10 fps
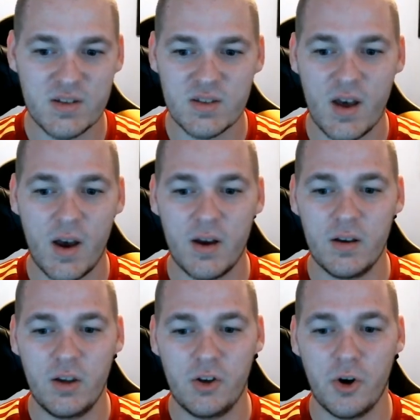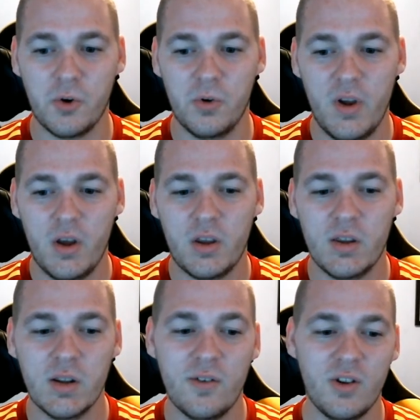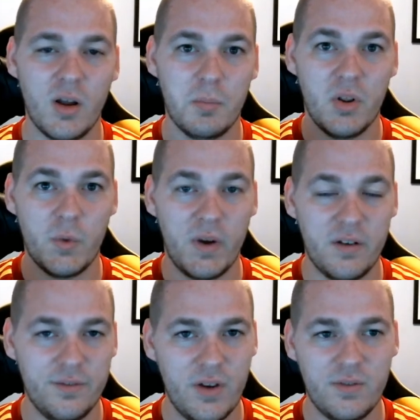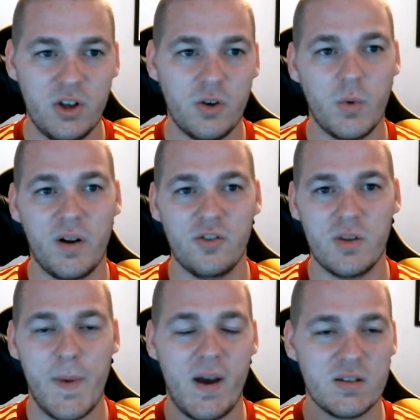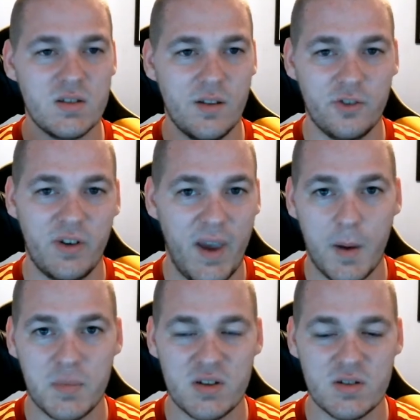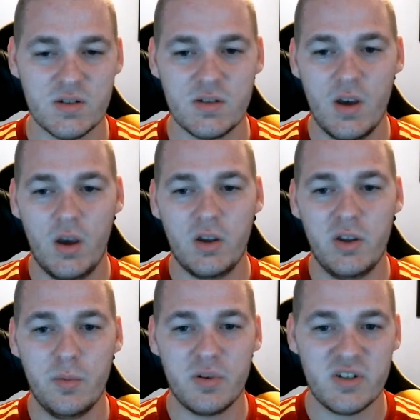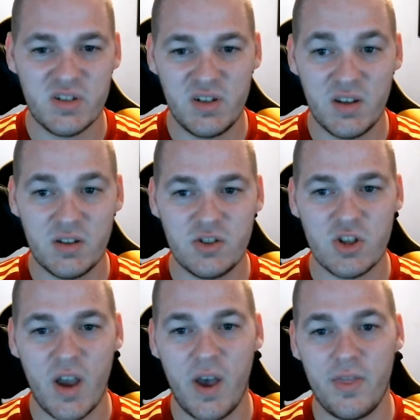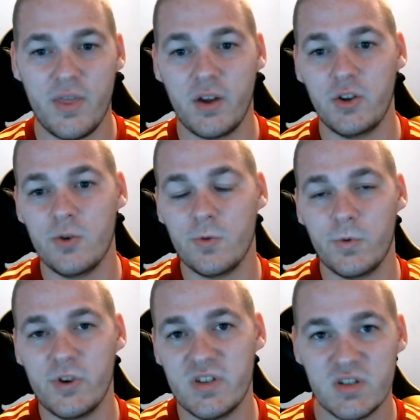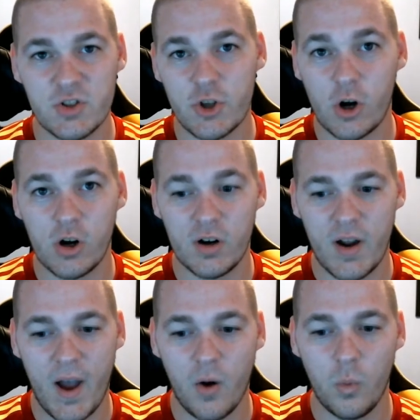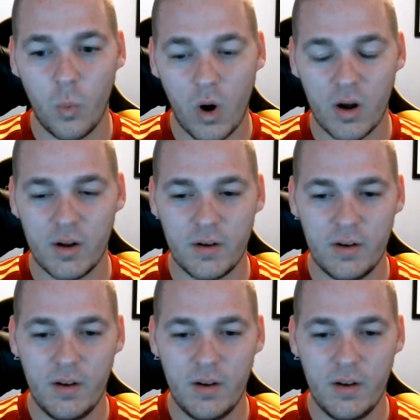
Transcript: that, you know, you level up all the way to 50 or whatever the max level cap is, you prestige, and then you restart at 1,